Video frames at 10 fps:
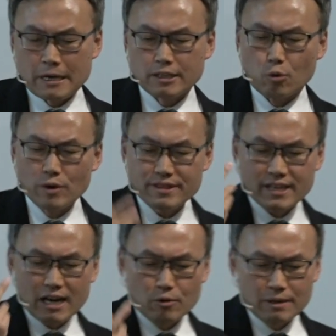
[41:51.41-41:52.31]
the one
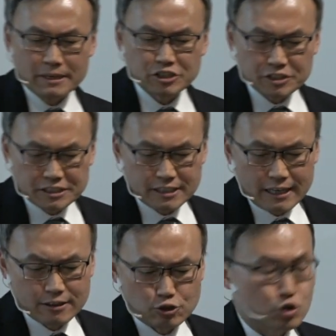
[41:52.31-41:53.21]
thing I want to mention is
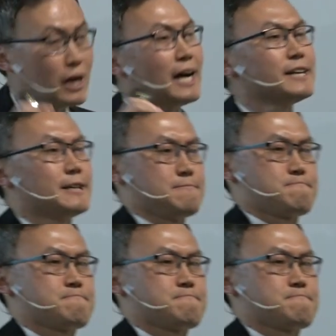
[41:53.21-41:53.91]
that the China,